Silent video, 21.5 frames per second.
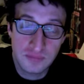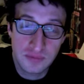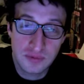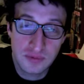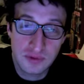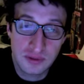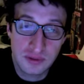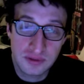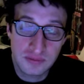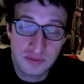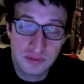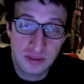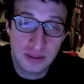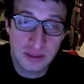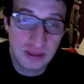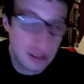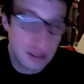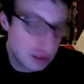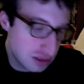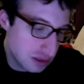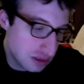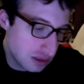that's really
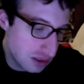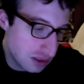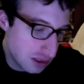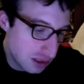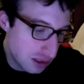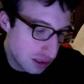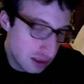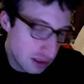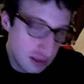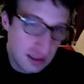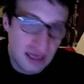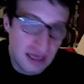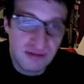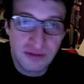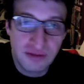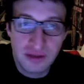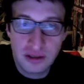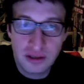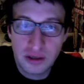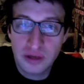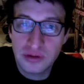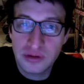intelligent. They have a
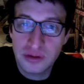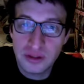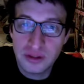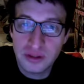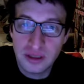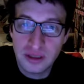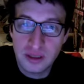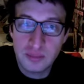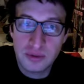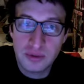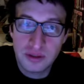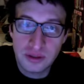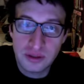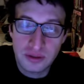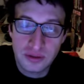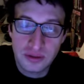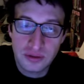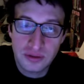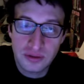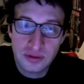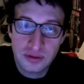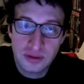thing called the Labor
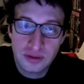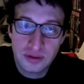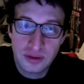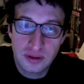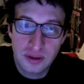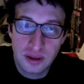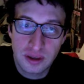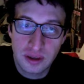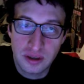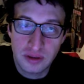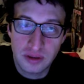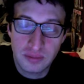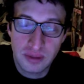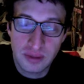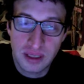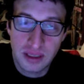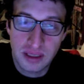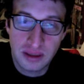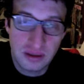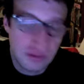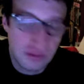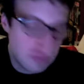Guild on the
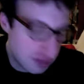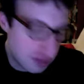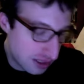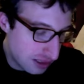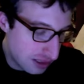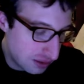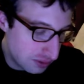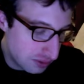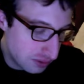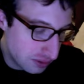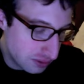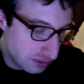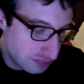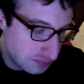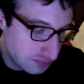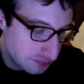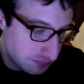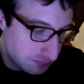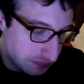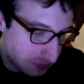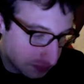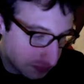planet of Kandor,
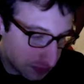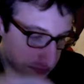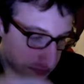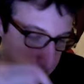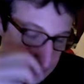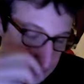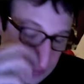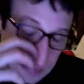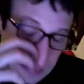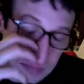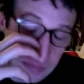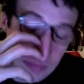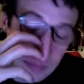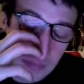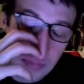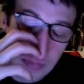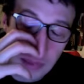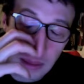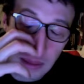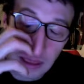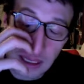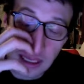
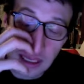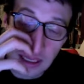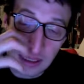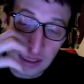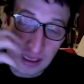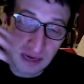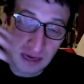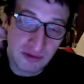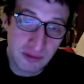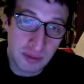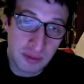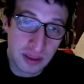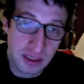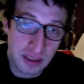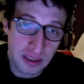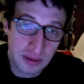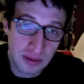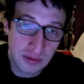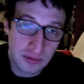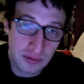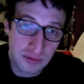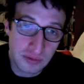and
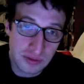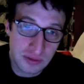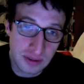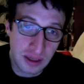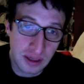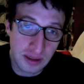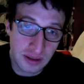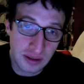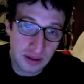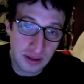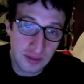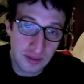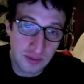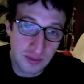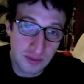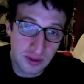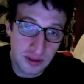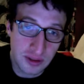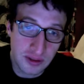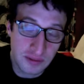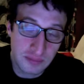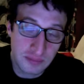everybody who's not in the Labor
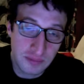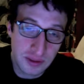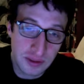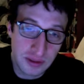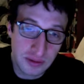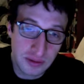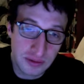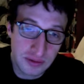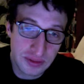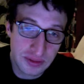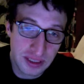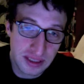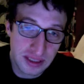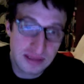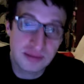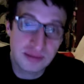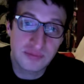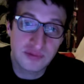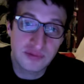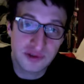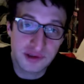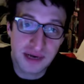Guild takes them
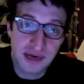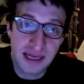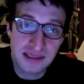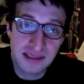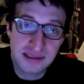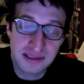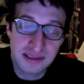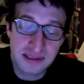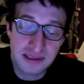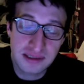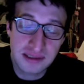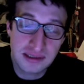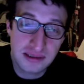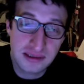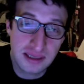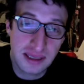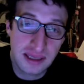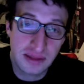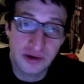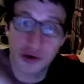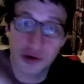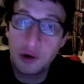for granted,
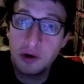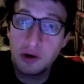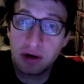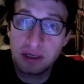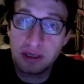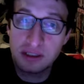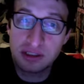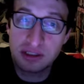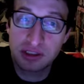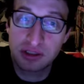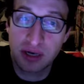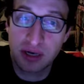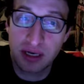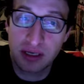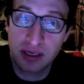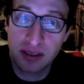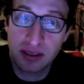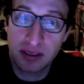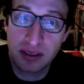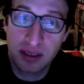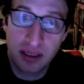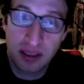and they're going on strike.
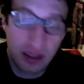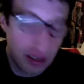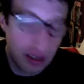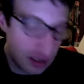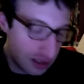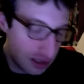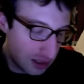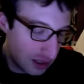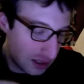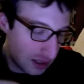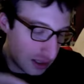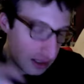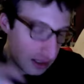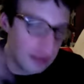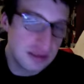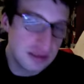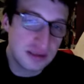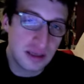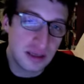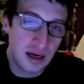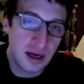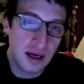And
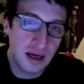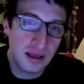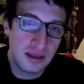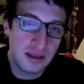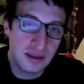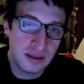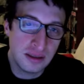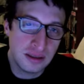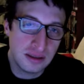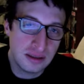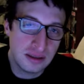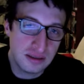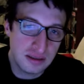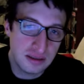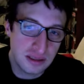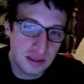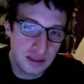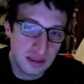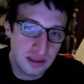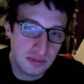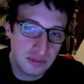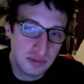Zod is
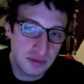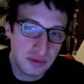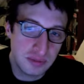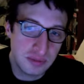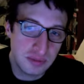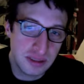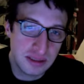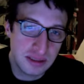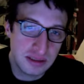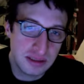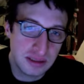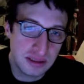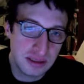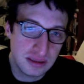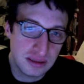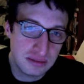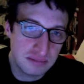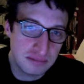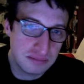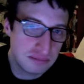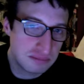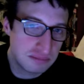implementing
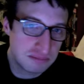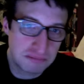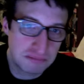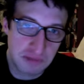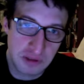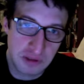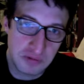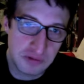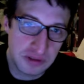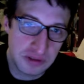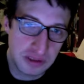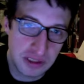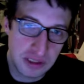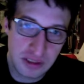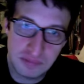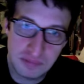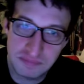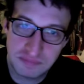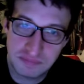a really